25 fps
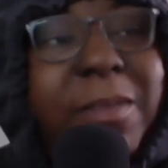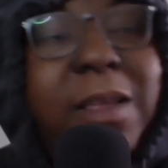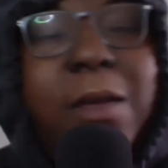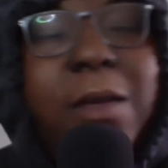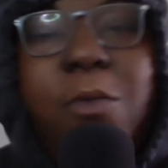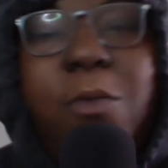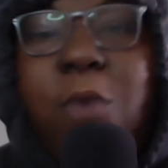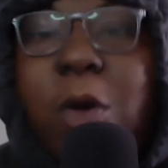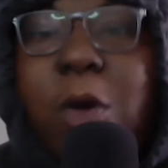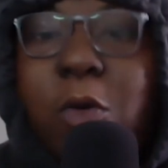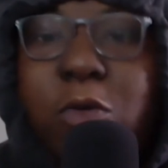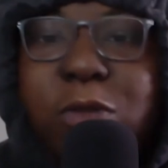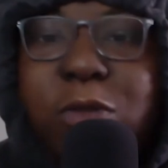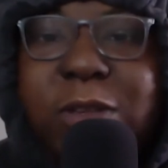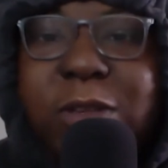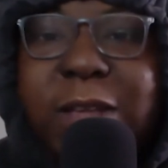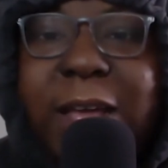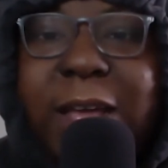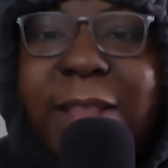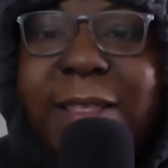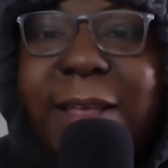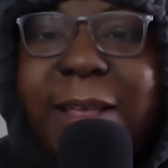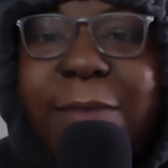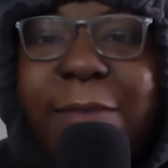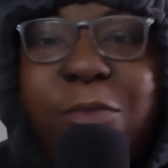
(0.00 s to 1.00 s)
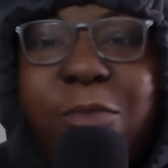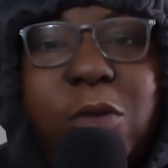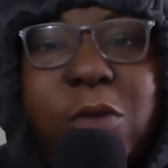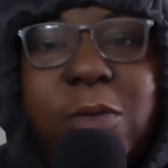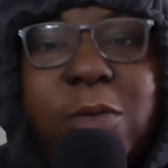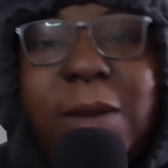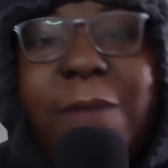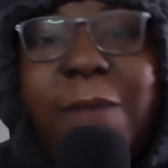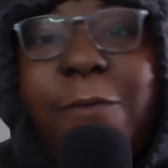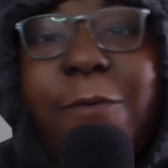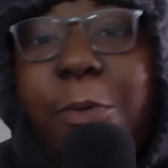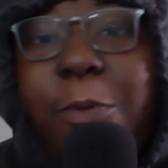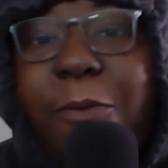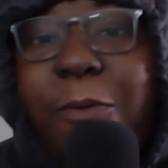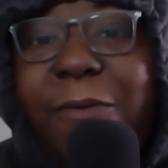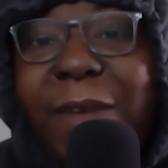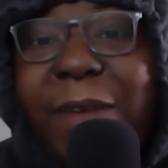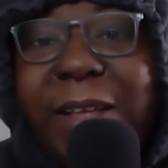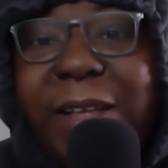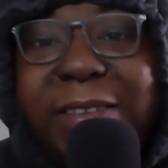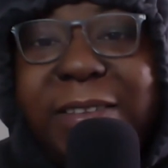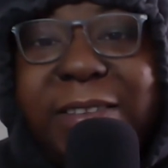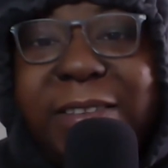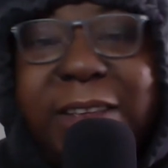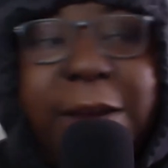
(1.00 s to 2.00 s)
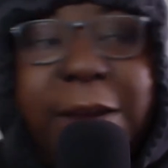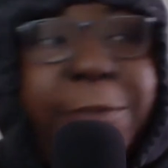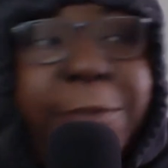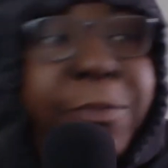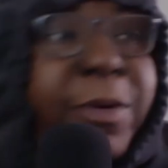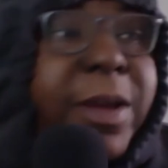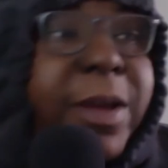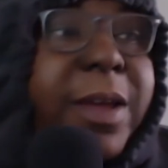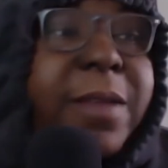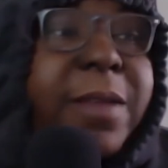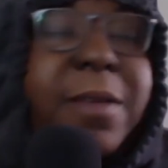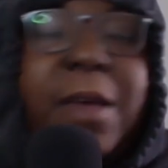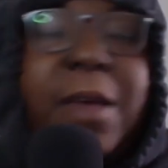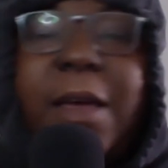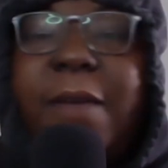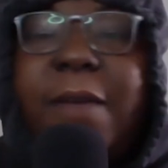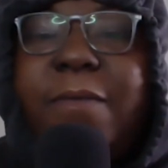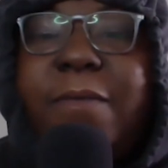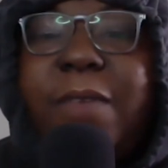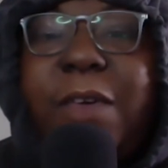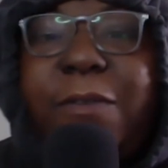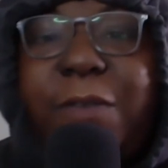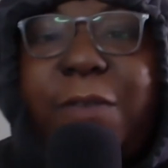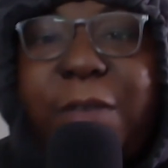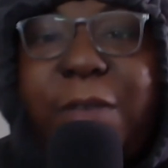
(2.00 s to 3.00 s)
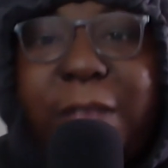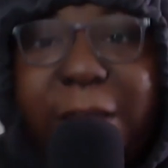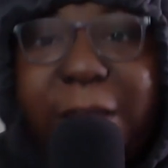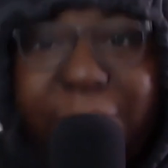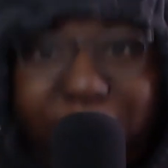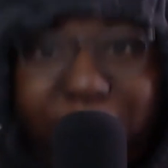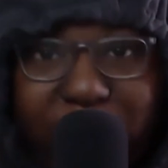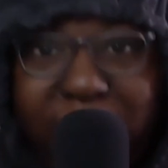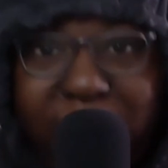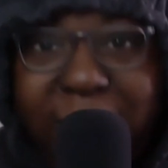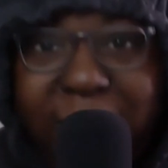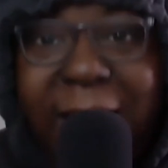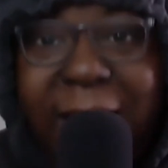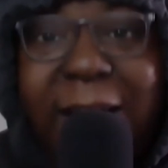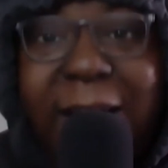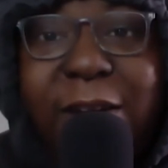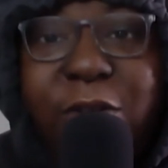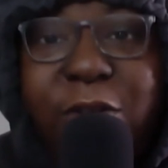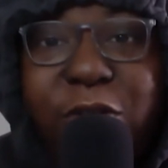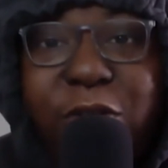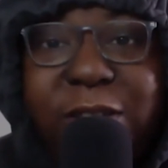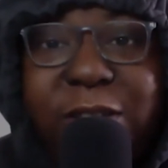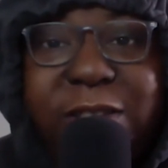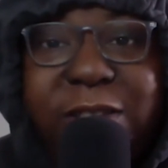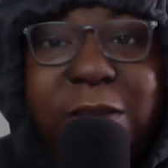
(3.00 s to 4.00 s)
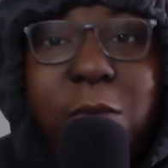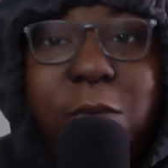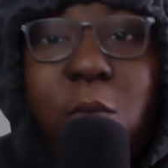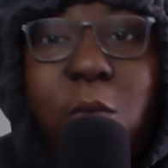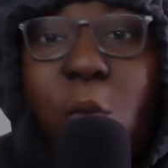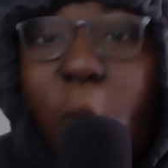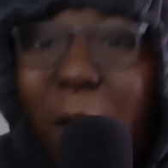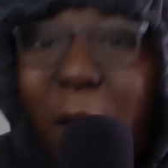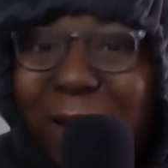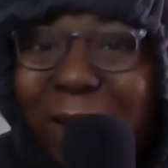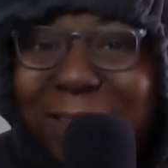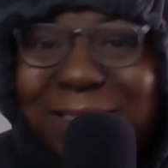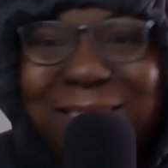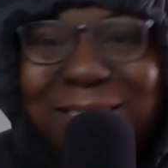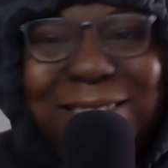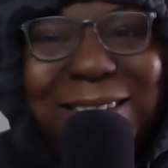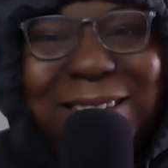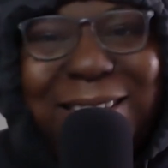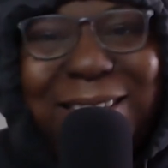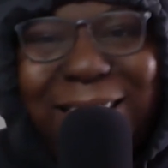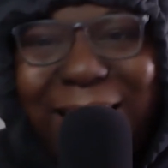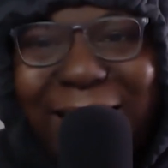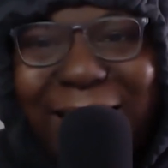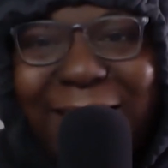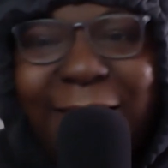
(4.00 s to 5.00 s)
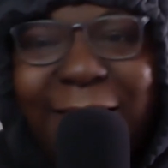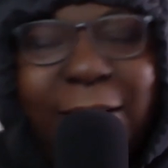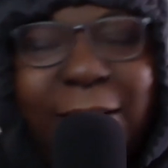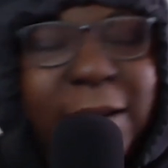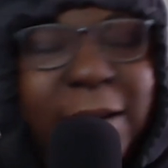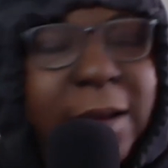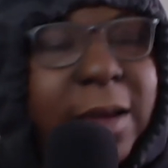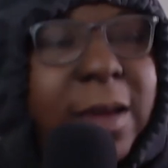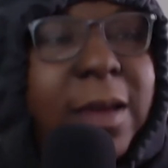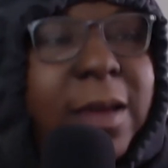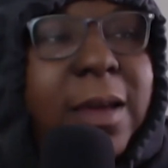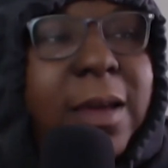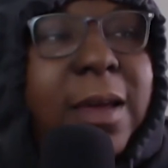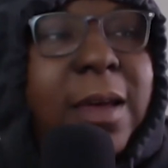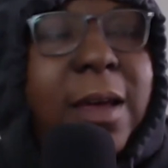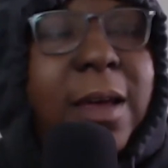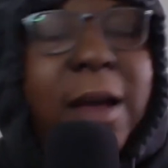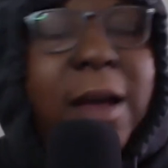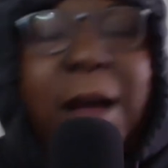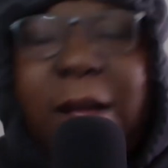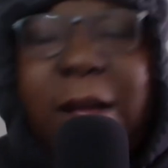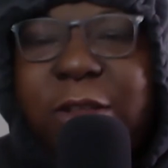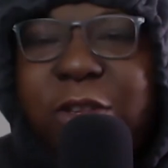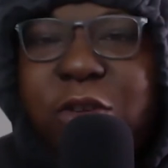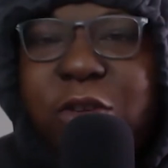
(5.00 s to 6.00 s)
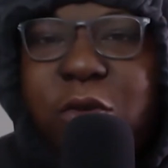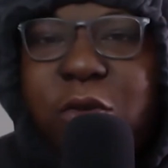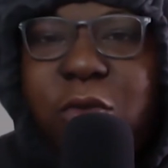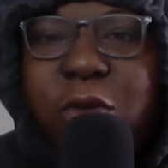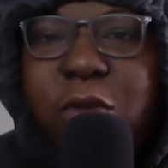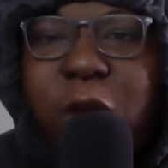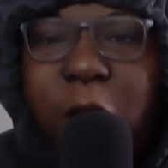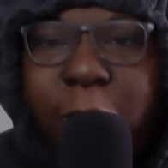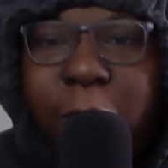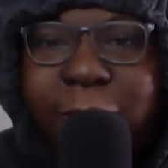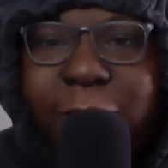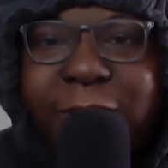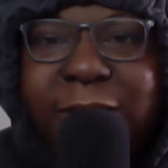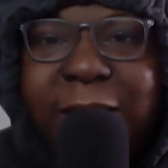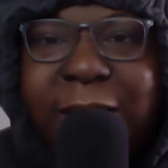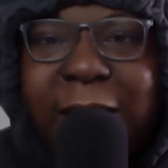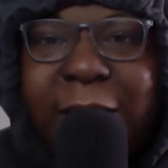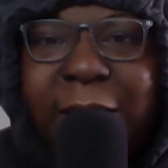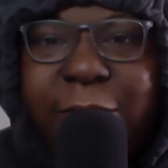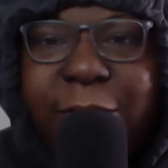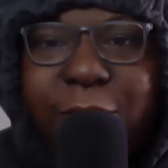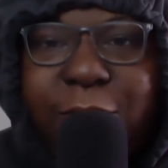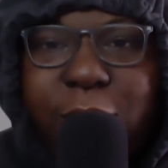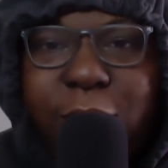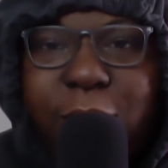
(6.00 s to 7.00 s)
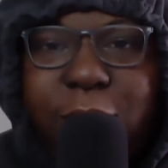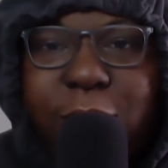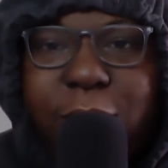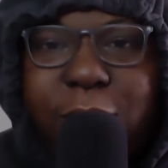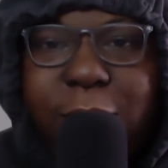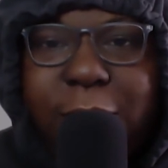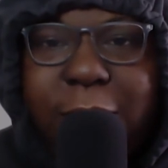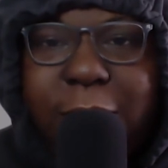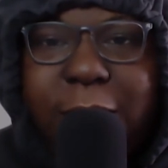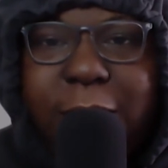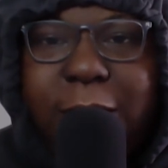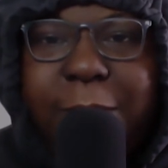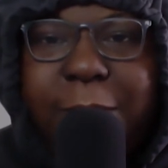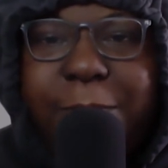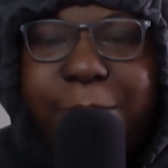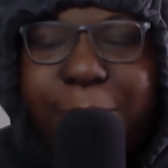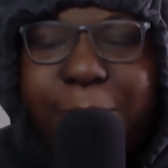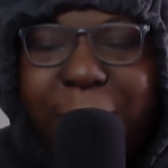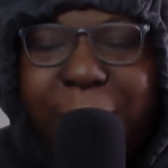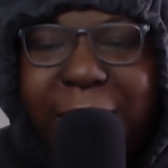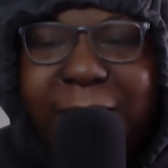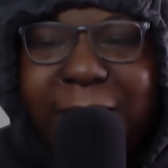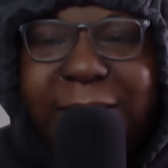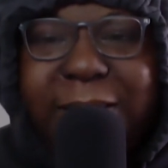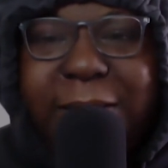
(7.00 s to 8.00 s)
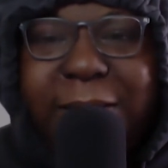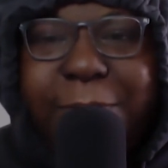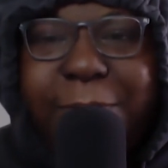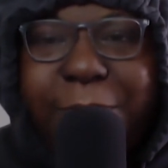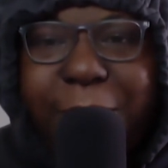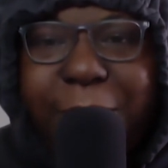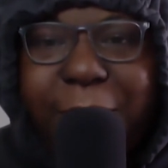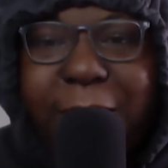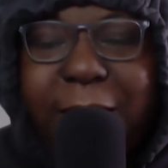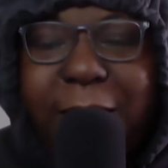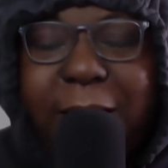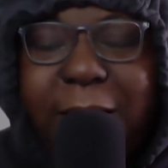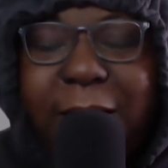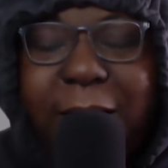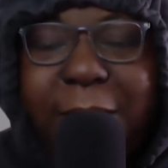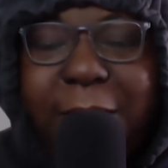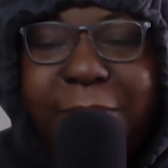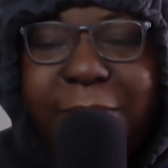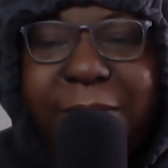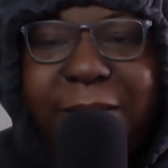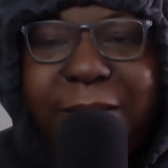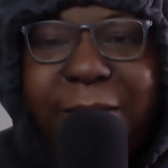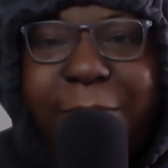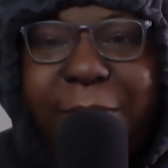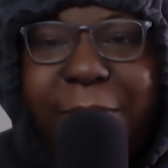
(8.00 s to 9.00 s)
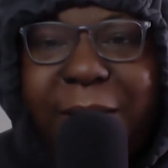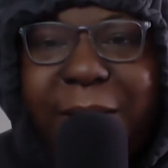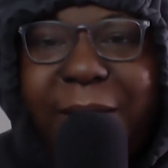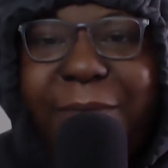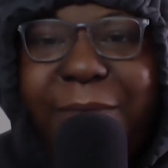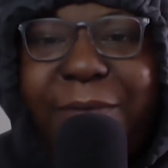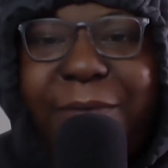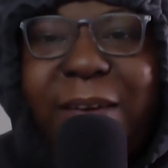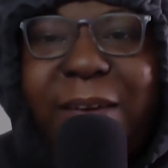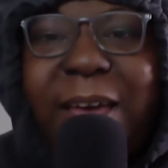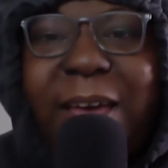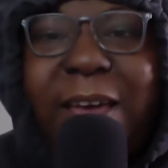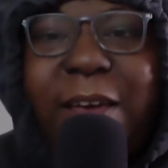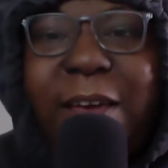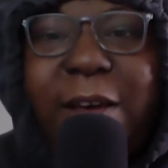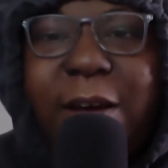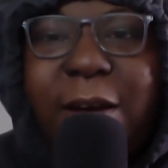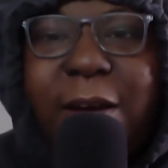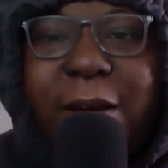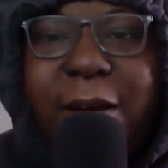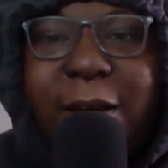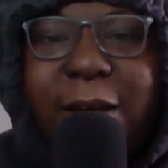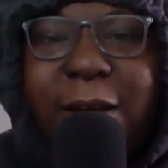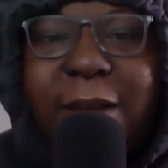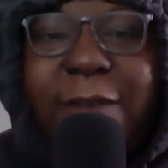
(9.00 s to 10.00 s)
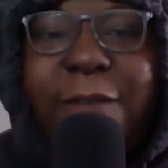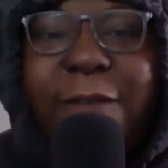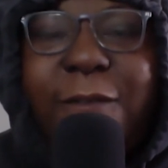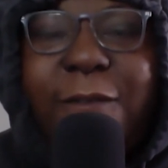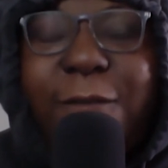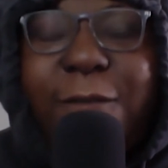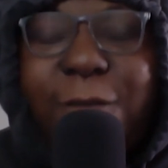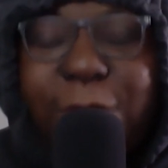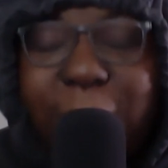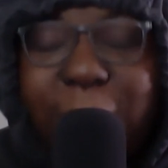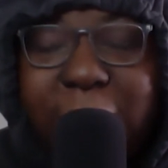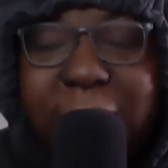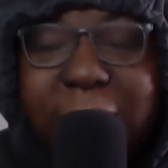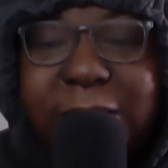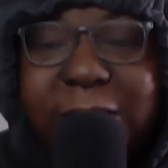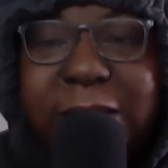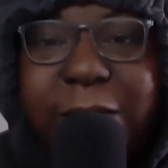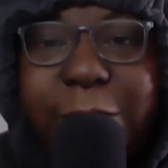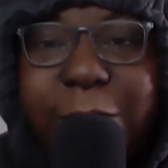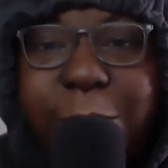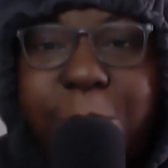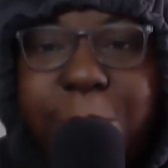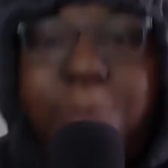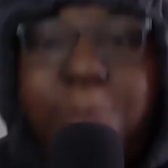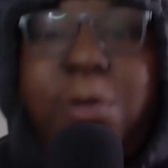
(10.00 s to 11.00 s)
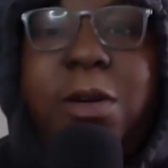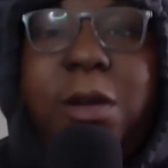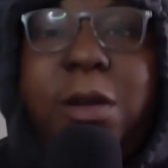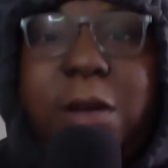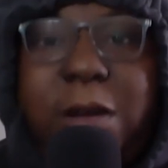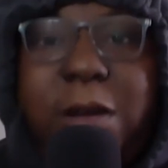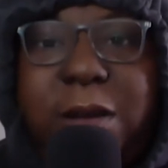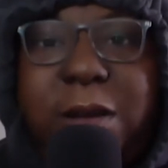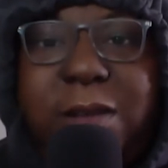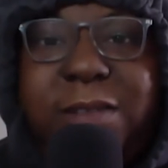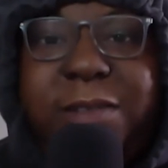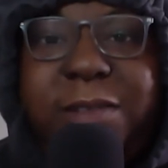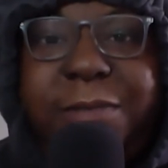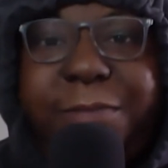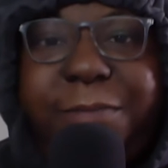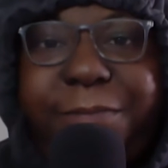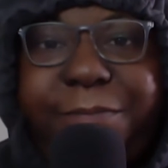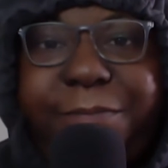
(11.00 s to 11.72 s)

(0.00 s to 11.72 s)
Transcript: We're all said that, what, Liverpool fans are celebrating. They think they've won it at Goodison once again until the offside rule comes into play. VAR fucks Liverpool in the arse.